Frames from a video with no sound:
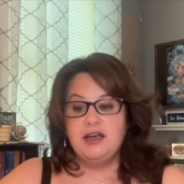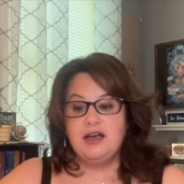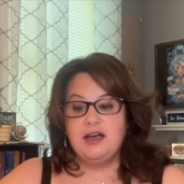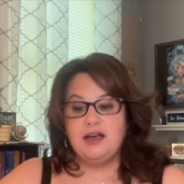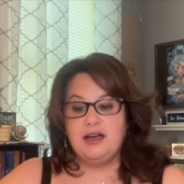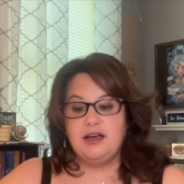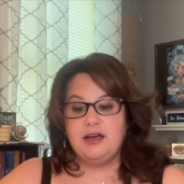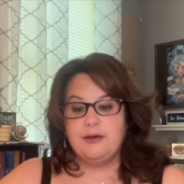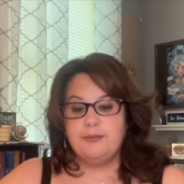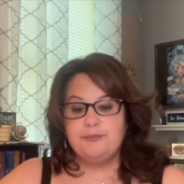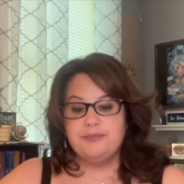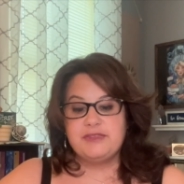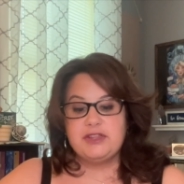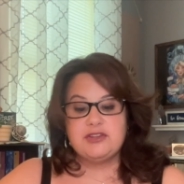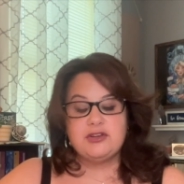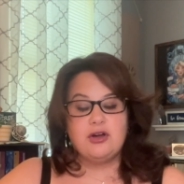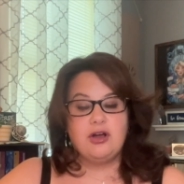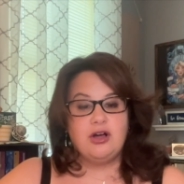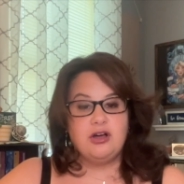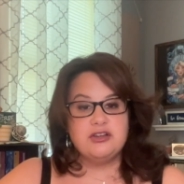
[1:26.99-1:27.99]

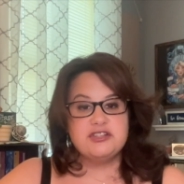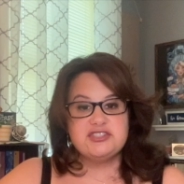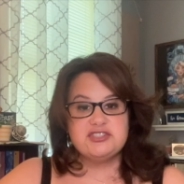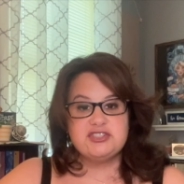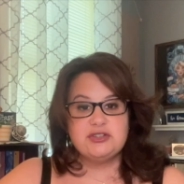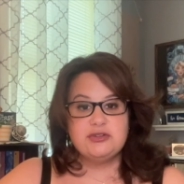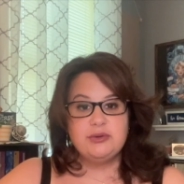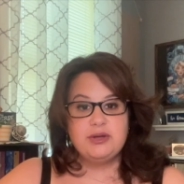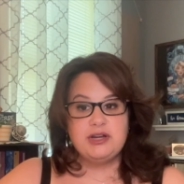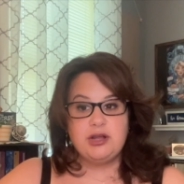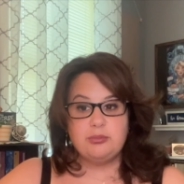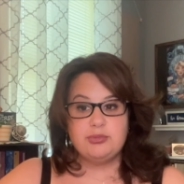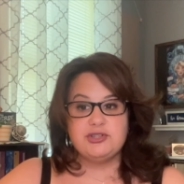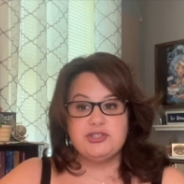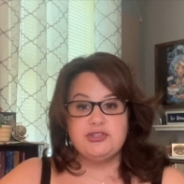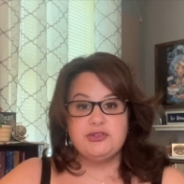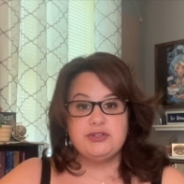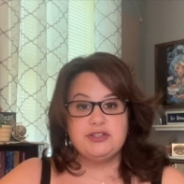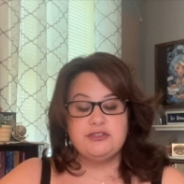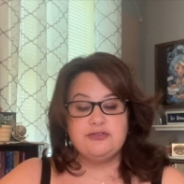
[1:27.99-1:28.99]
They're also an
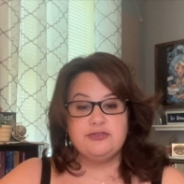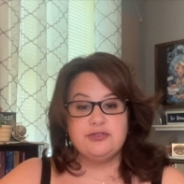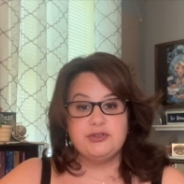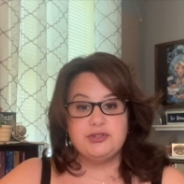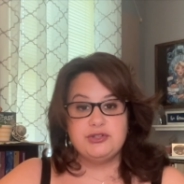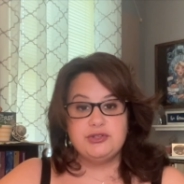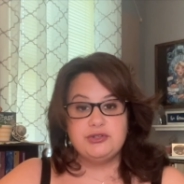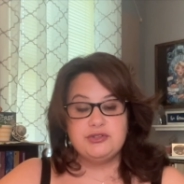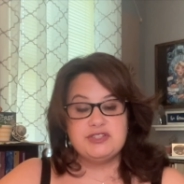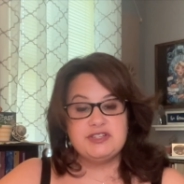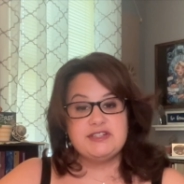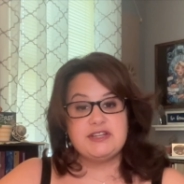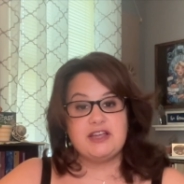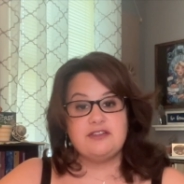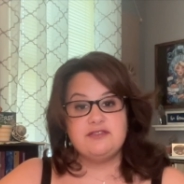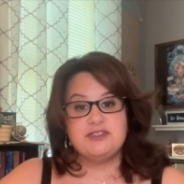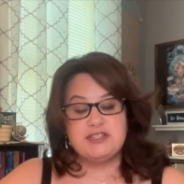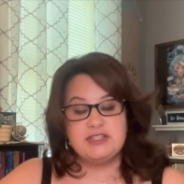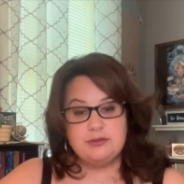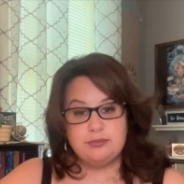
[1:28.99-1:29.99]
opportunity for you to
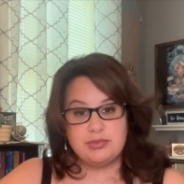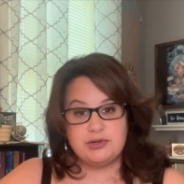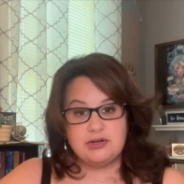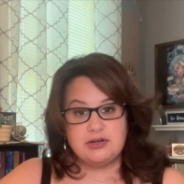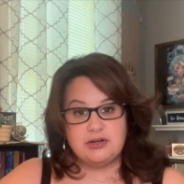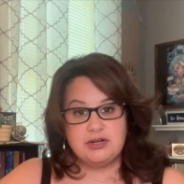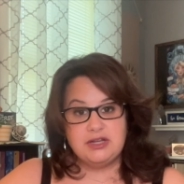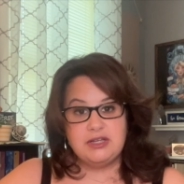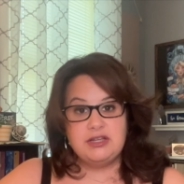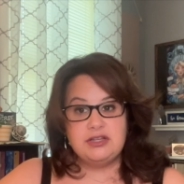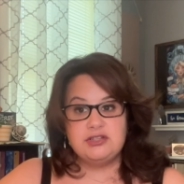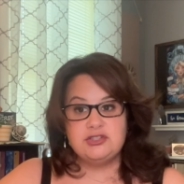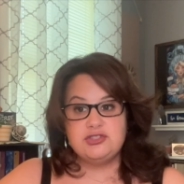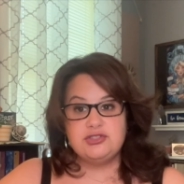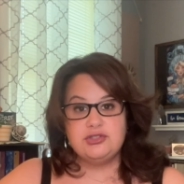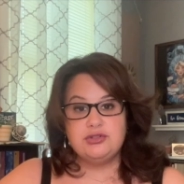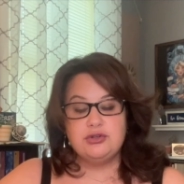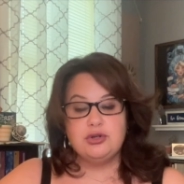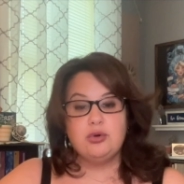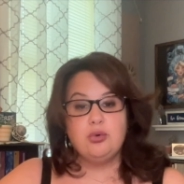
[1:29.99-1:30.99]
dive deeper
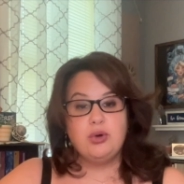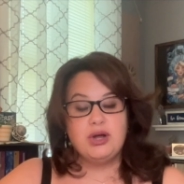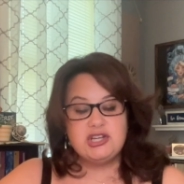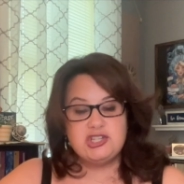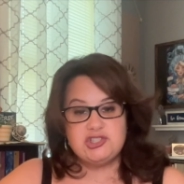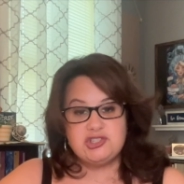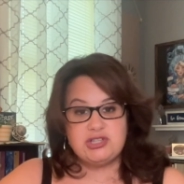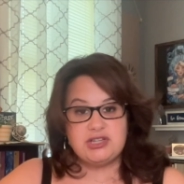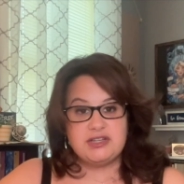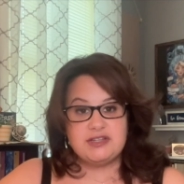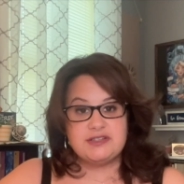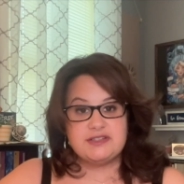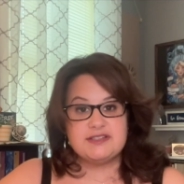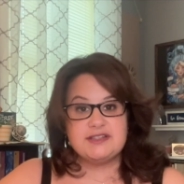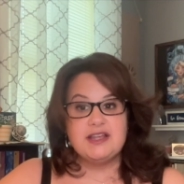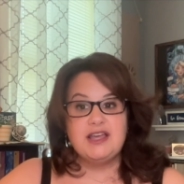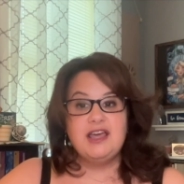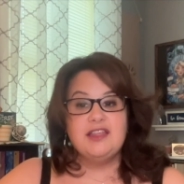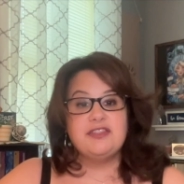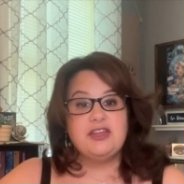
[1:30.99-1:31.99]
into questions
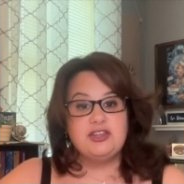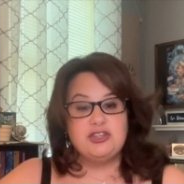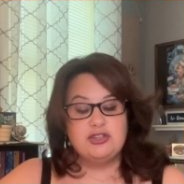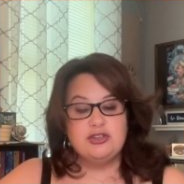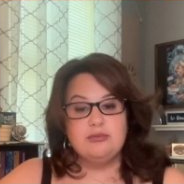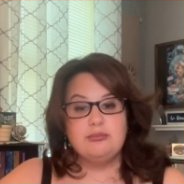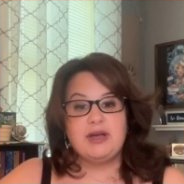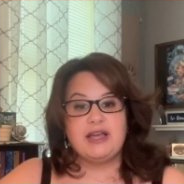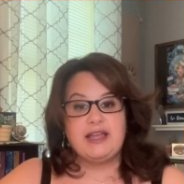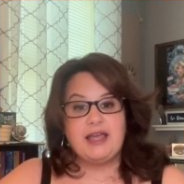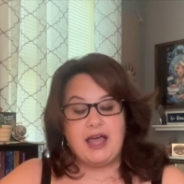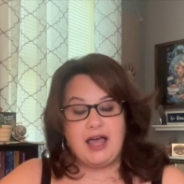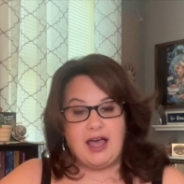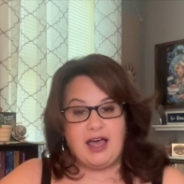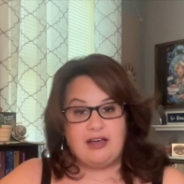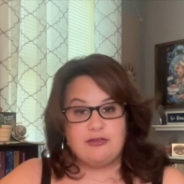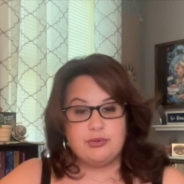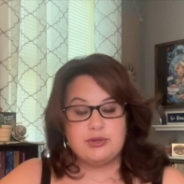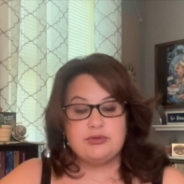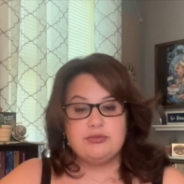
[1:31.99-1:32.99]
that you might
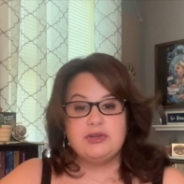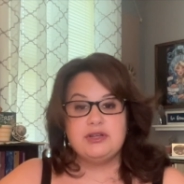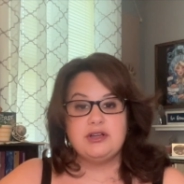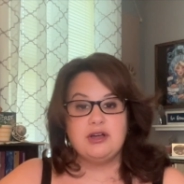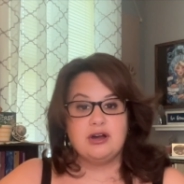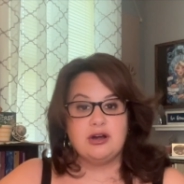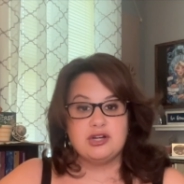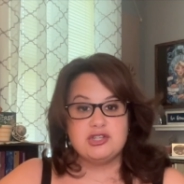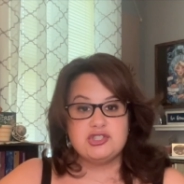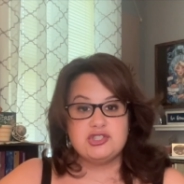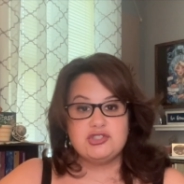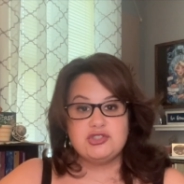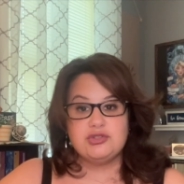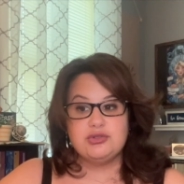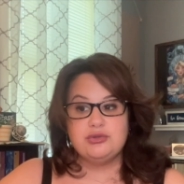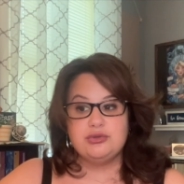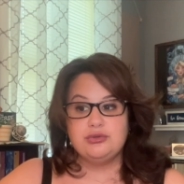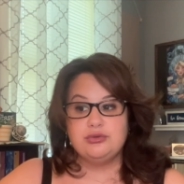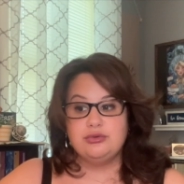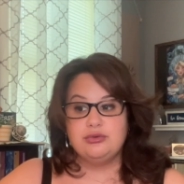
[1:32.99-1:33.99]
have with regards
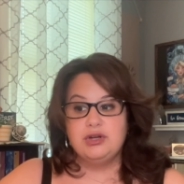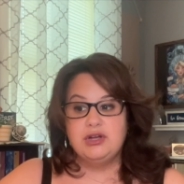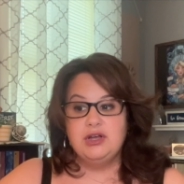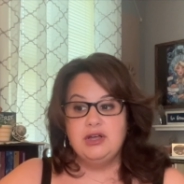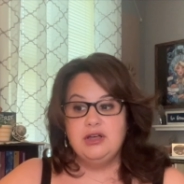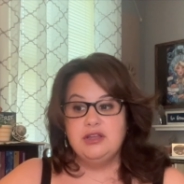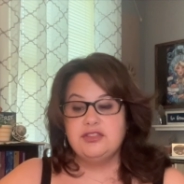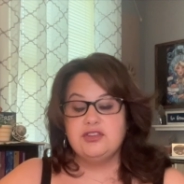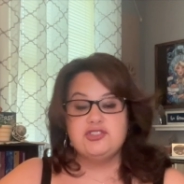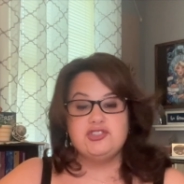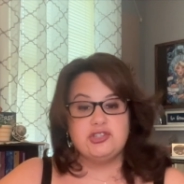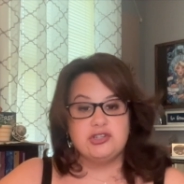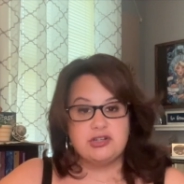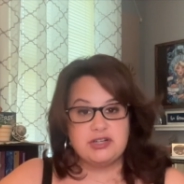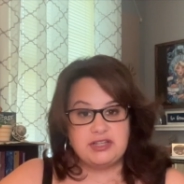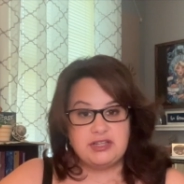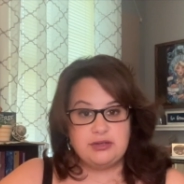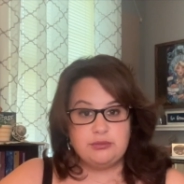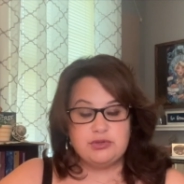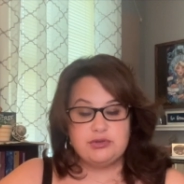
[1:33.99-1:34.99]
to the
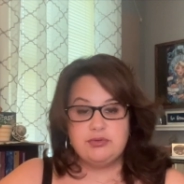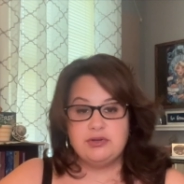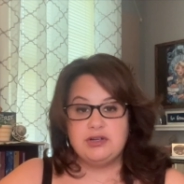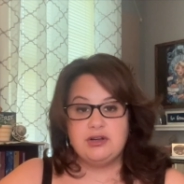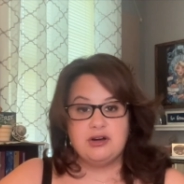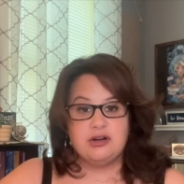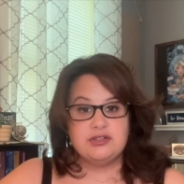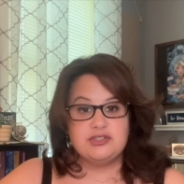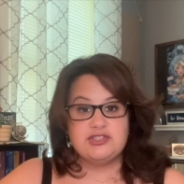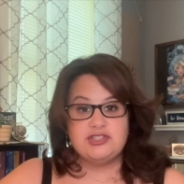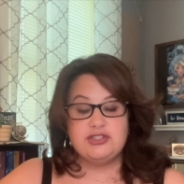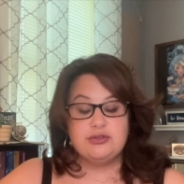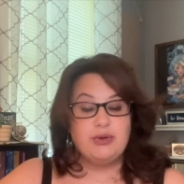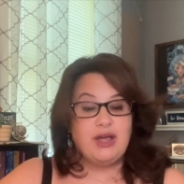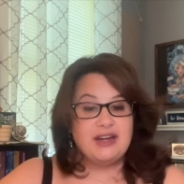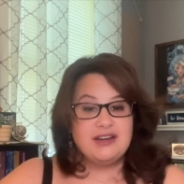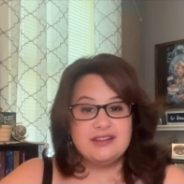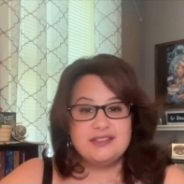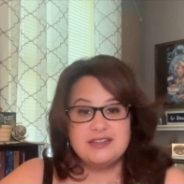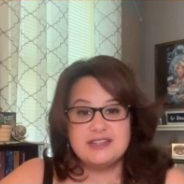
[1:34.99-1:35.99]
journey, with regards to
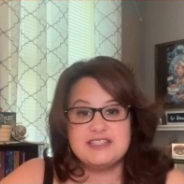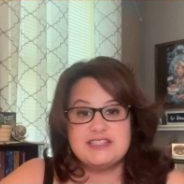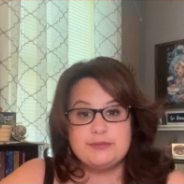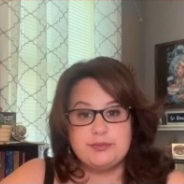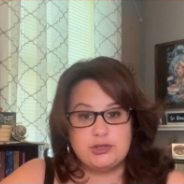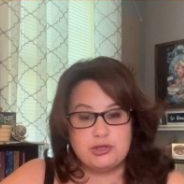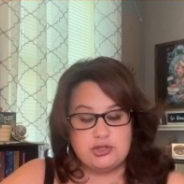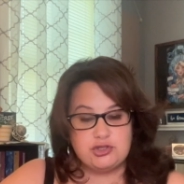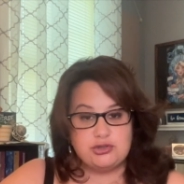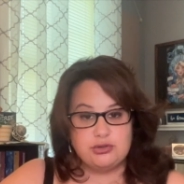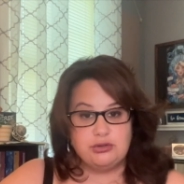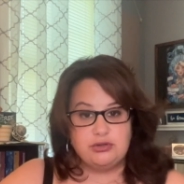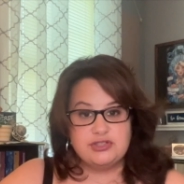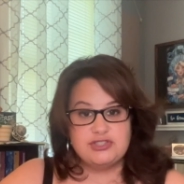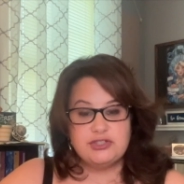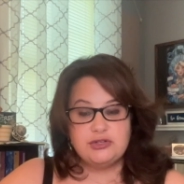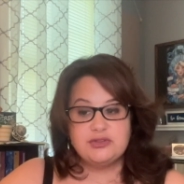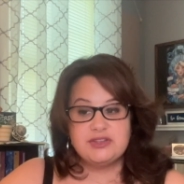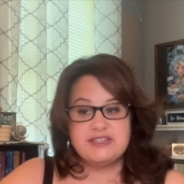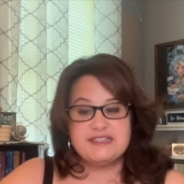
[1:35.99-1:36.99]
anything spiritual.
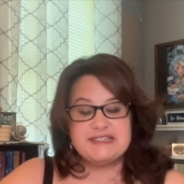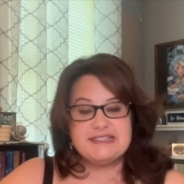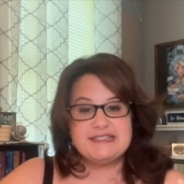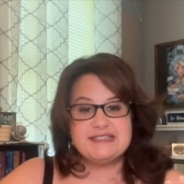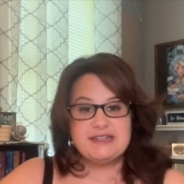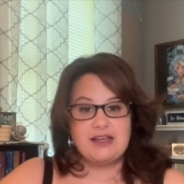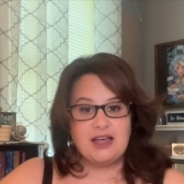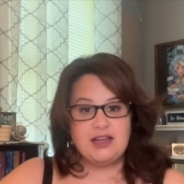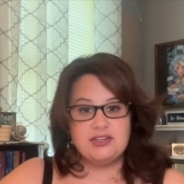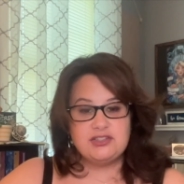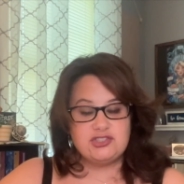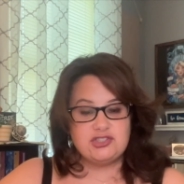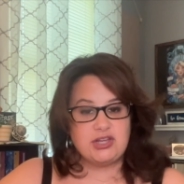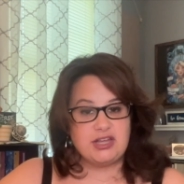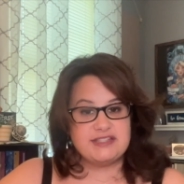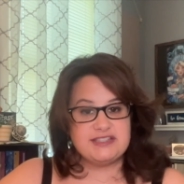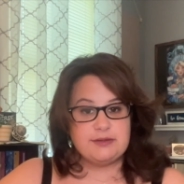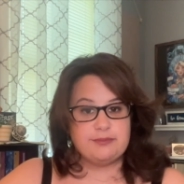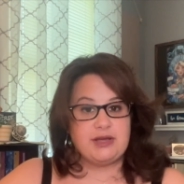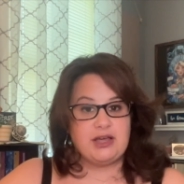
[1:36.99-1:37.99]
So this is not
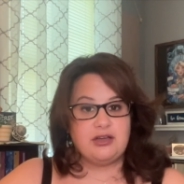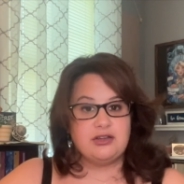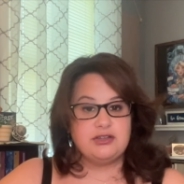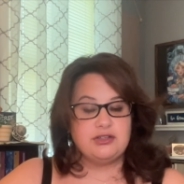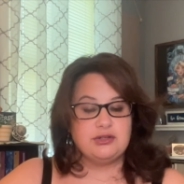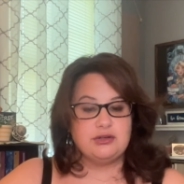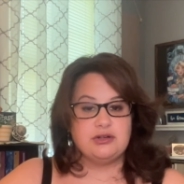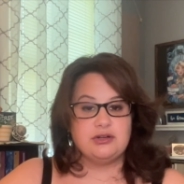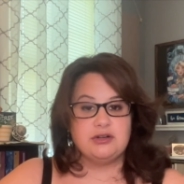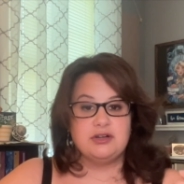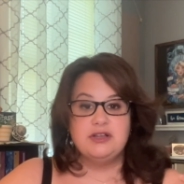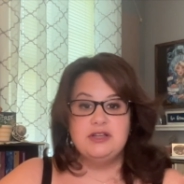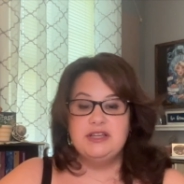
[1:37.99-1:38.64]
just about your